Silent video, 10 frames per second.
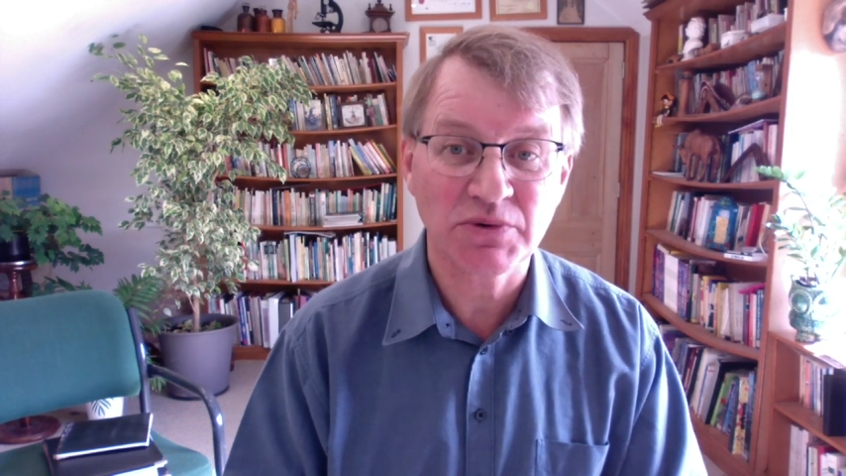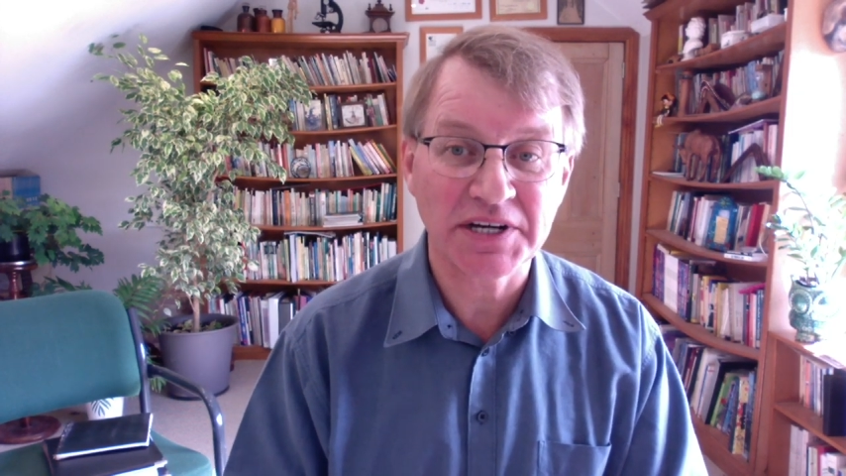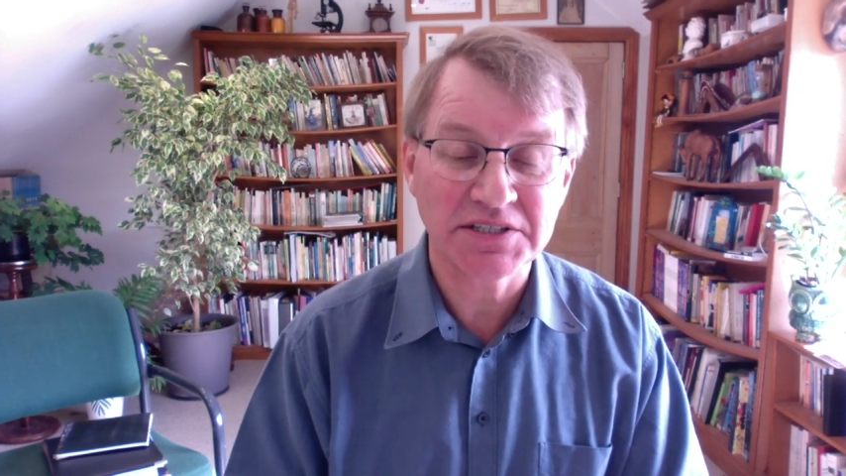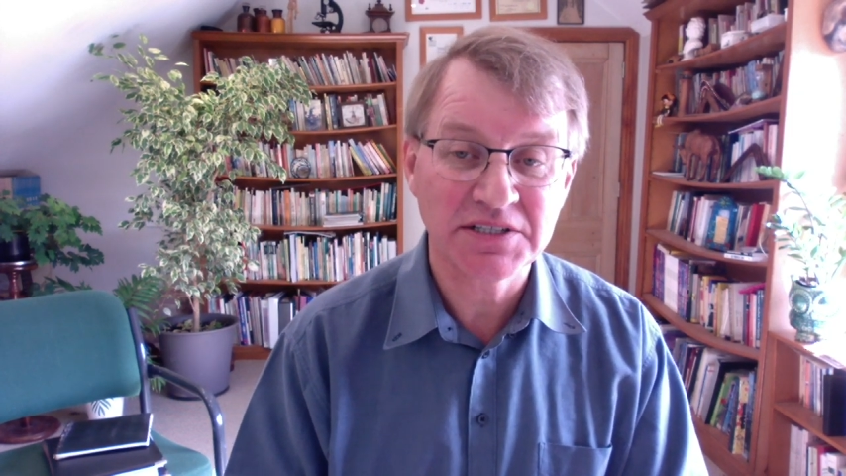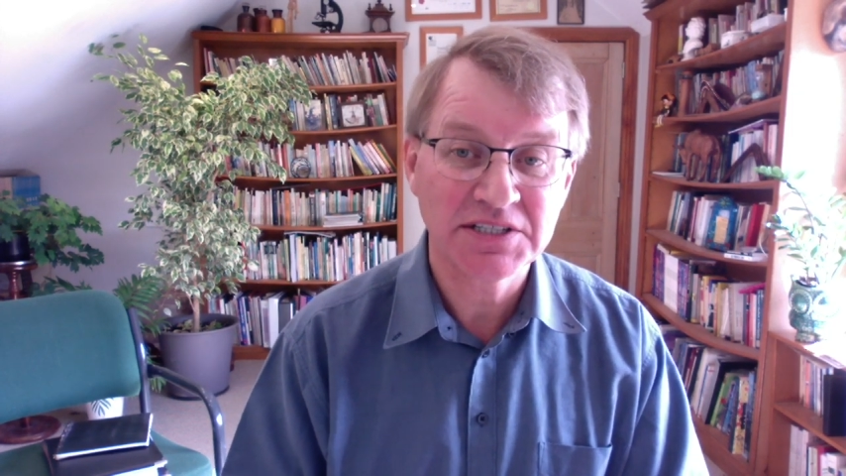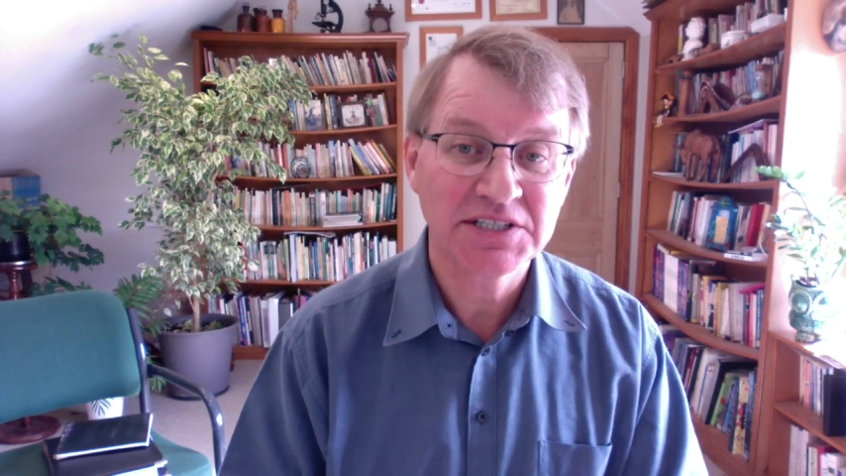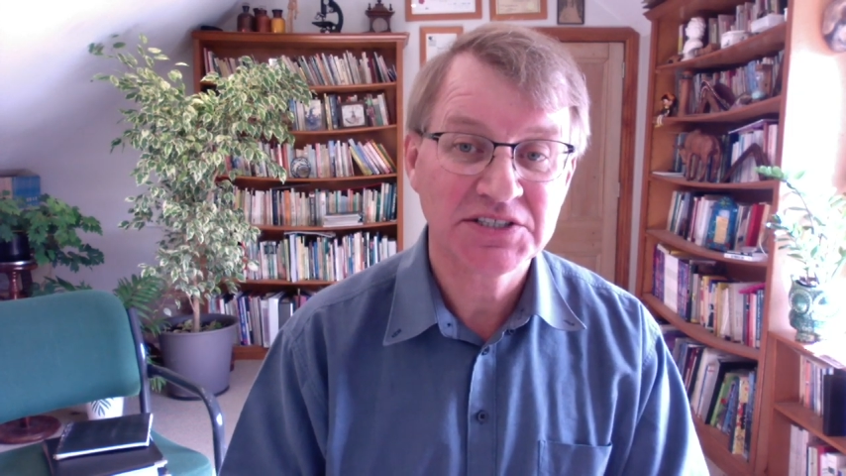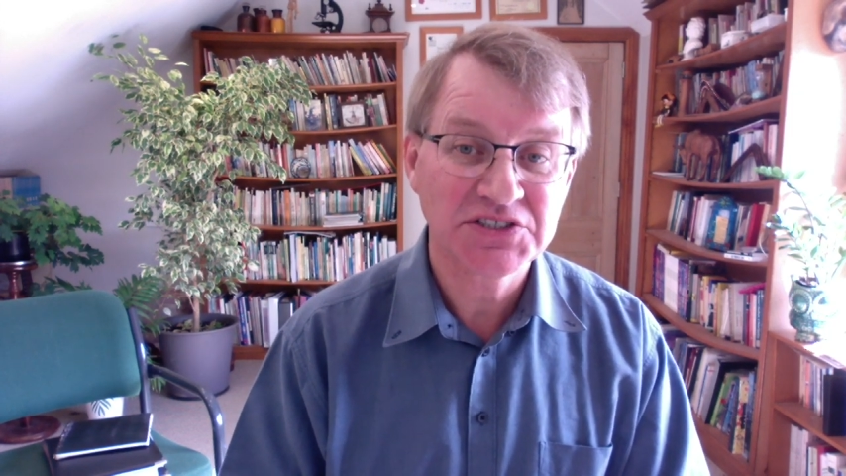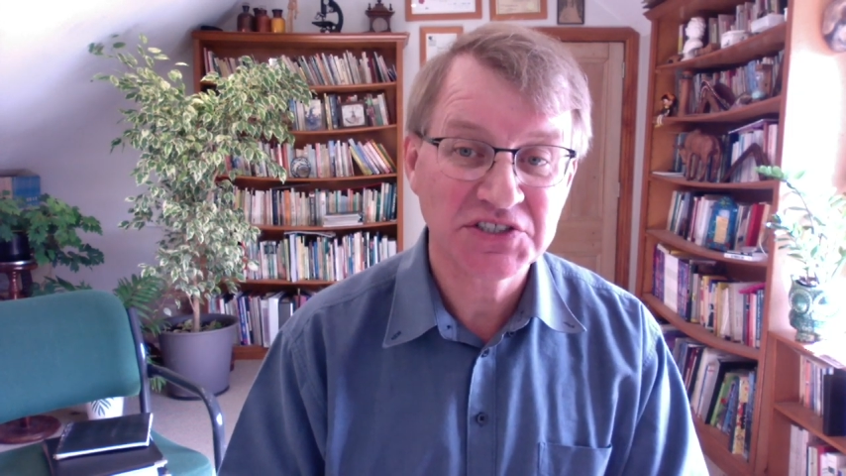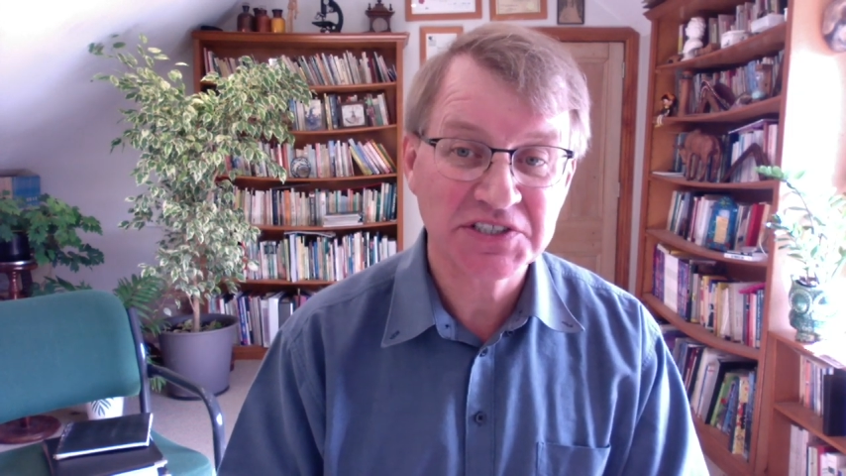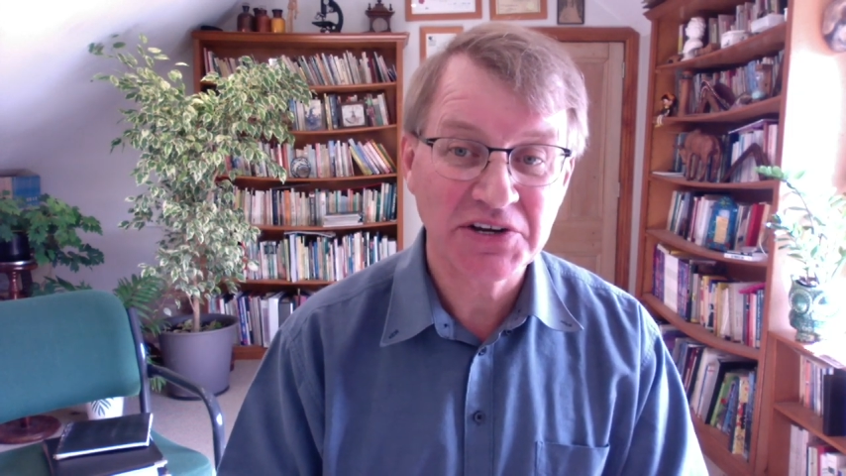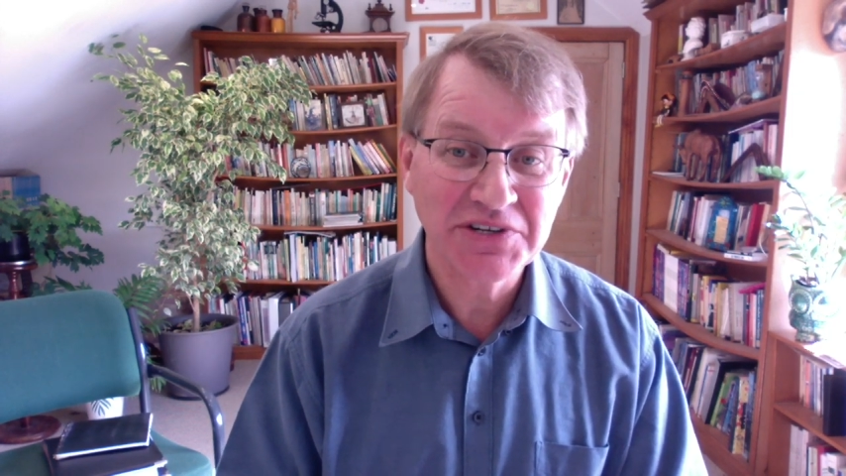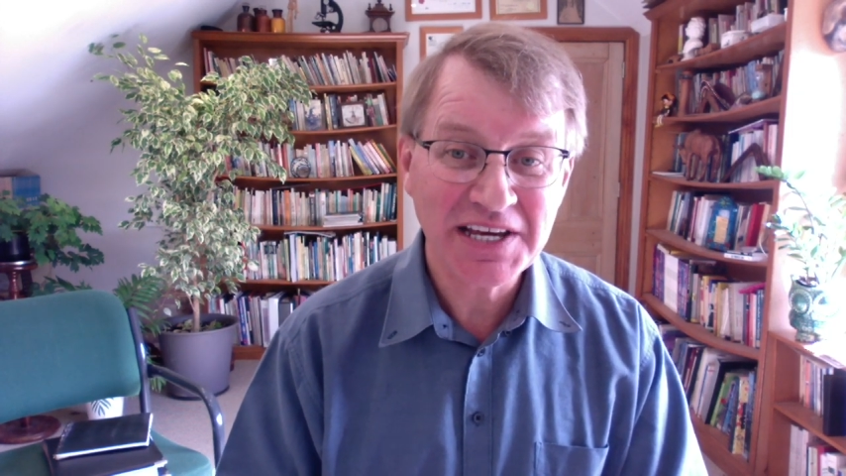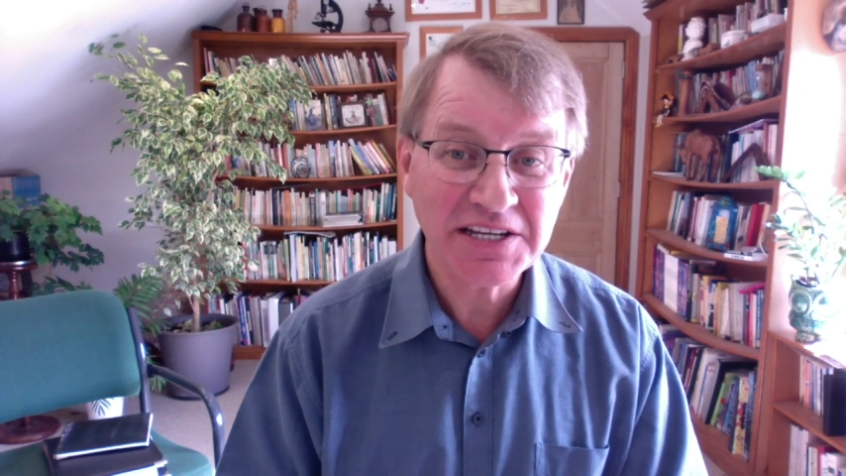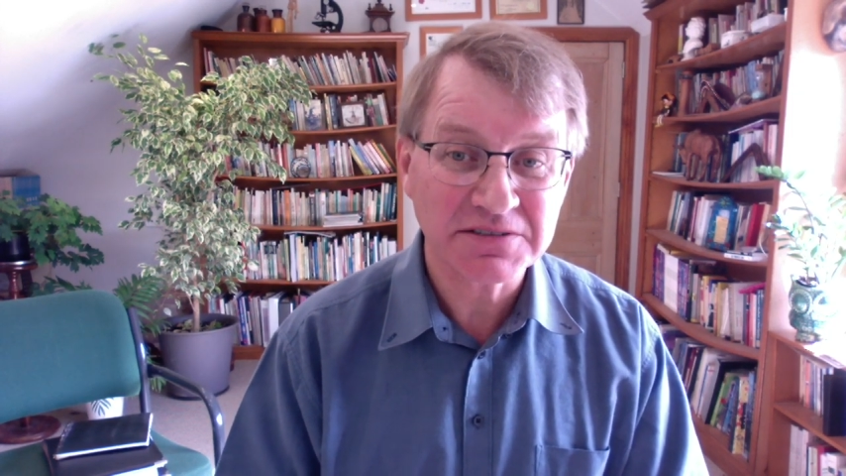weight. So just don't
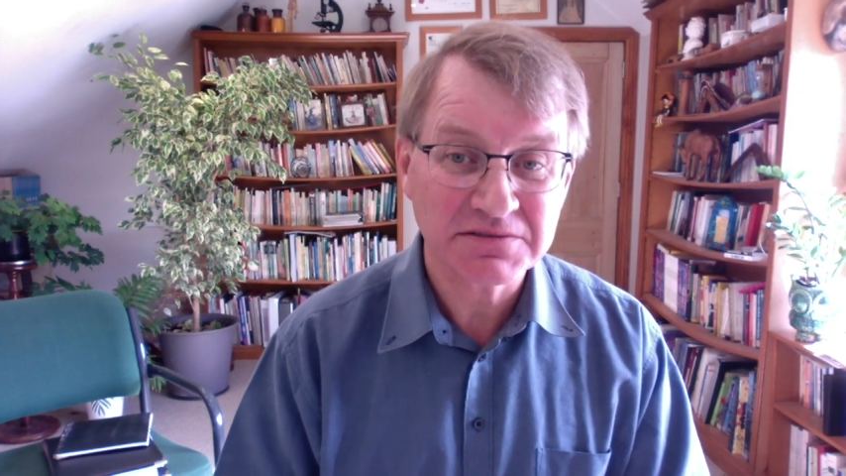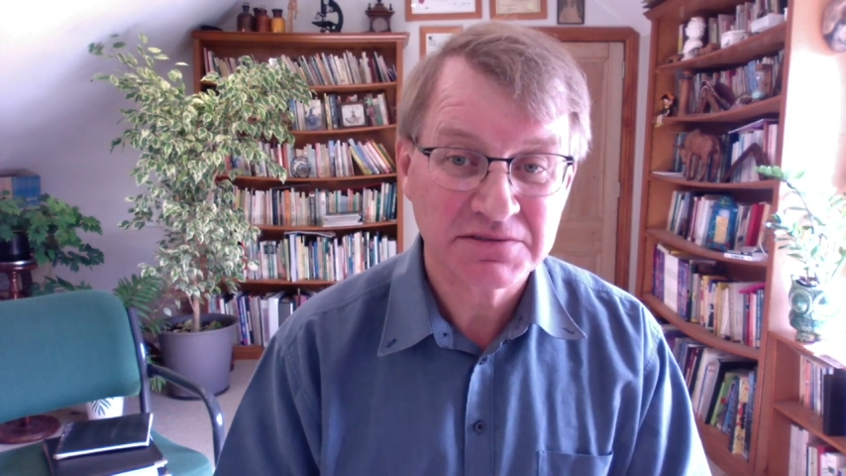eat.